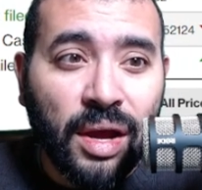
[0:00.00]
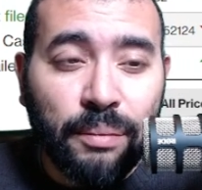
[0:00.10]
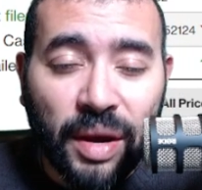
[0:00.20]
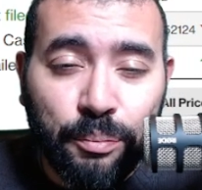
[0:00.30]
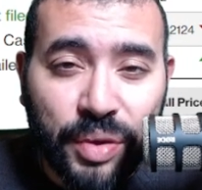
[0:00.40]

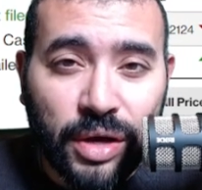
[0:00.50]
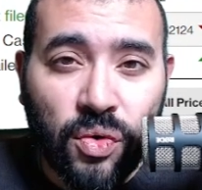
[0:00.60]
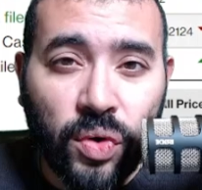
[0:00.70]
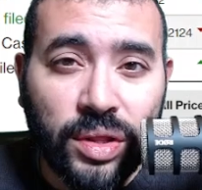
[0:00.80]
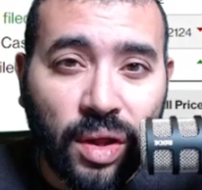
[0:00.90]
My
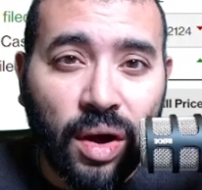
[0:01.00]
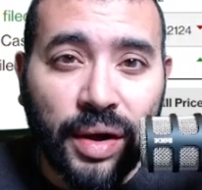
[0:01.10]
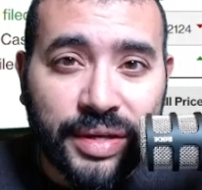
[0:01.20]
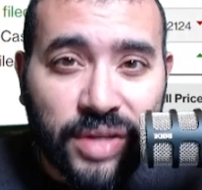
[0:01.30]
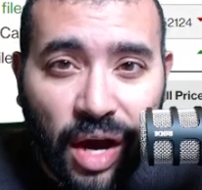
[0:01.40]
Bitcoin
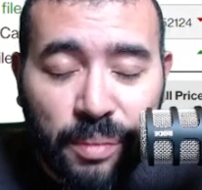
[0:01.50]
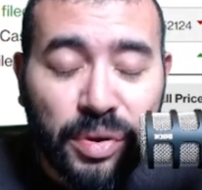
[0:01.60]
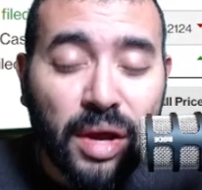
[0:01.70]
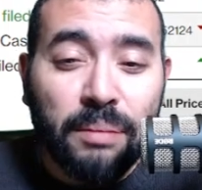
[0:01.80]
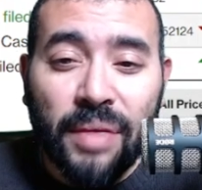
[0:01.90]
long is
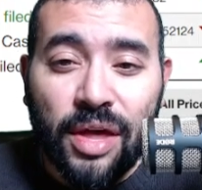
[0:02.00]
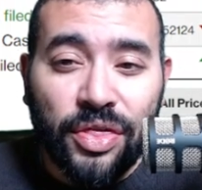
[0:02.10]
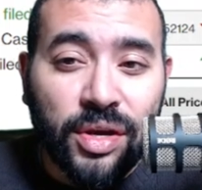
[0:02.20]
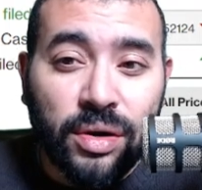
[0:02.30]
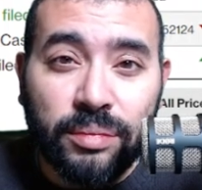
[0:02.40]
up. My
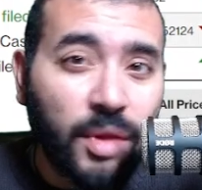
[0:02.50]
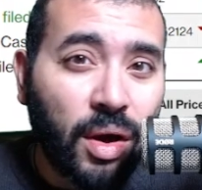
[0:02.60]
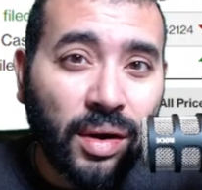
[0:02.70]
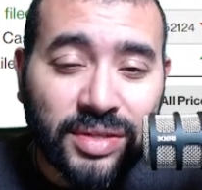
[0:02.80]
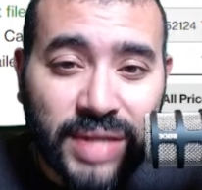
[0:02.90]
Ethereum
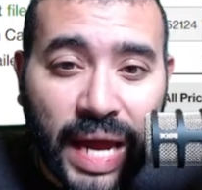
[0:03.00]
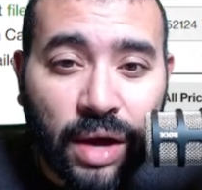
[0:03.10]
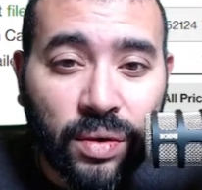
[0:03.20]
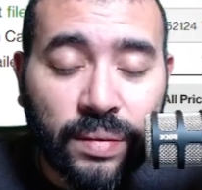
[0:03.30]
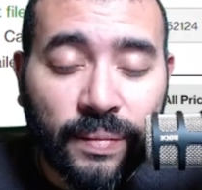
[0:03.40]
long is
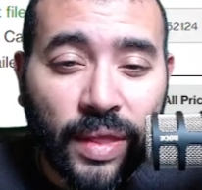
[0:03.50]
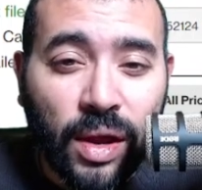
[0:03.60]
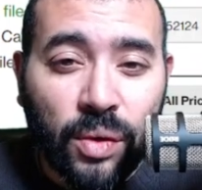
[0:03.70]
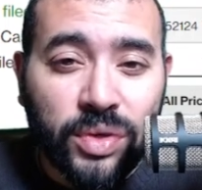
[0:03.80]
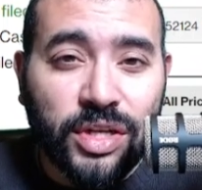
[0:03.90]
down,
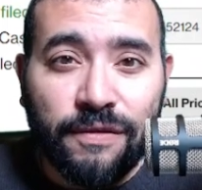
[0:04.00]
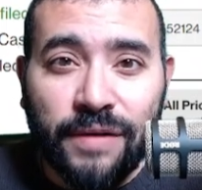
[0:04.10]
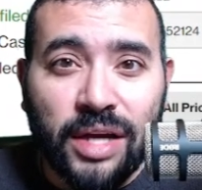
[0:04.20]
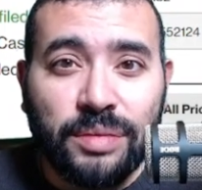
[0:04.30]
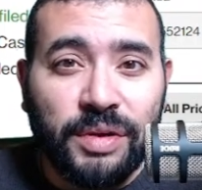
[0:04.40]
which I
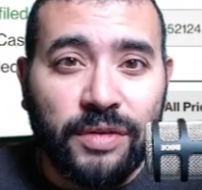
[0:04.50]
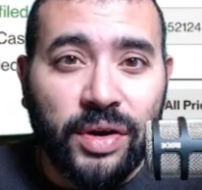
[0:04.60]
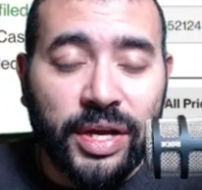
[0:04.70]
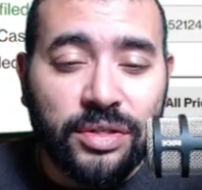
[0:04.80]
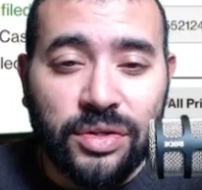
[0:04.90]
find to be
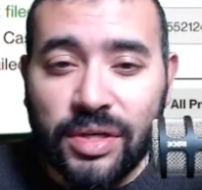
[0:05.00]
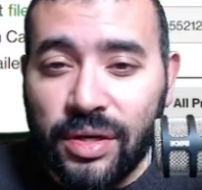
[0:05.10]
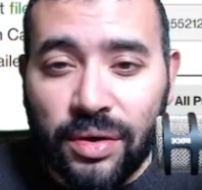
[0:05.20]
very interesting.